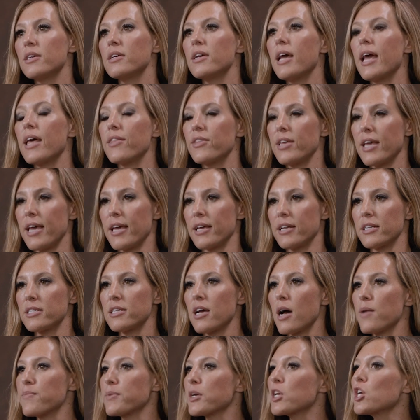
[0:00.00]
and the
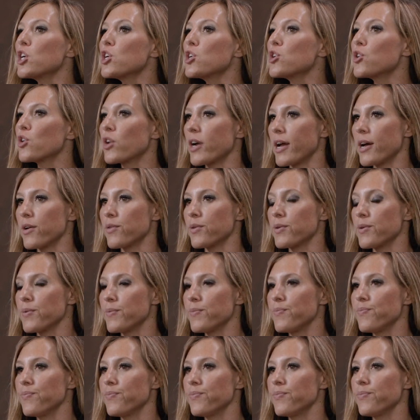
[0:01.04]
anatomic crown.
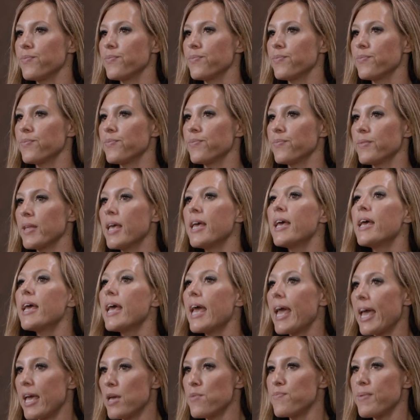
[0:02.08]

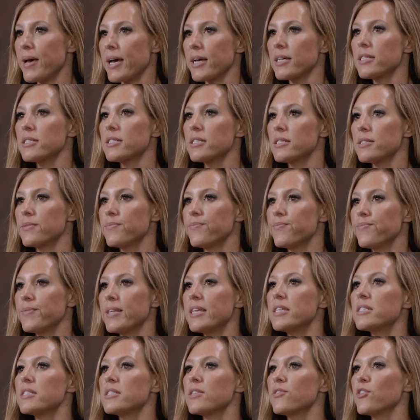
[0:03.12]
Apex
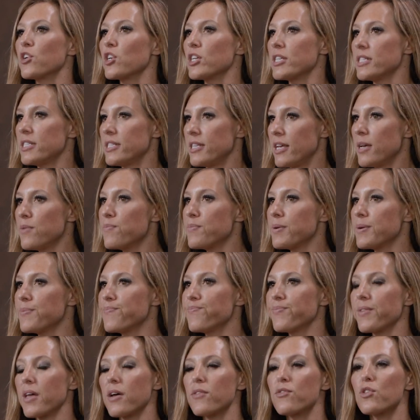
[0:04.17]
is the very tip
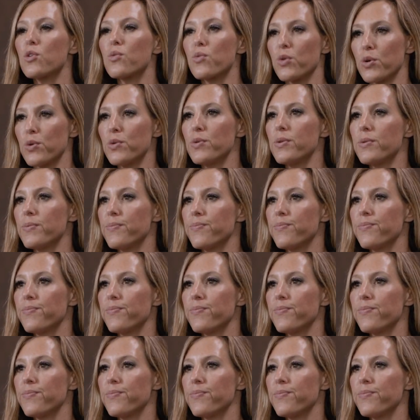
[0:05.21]
of the root.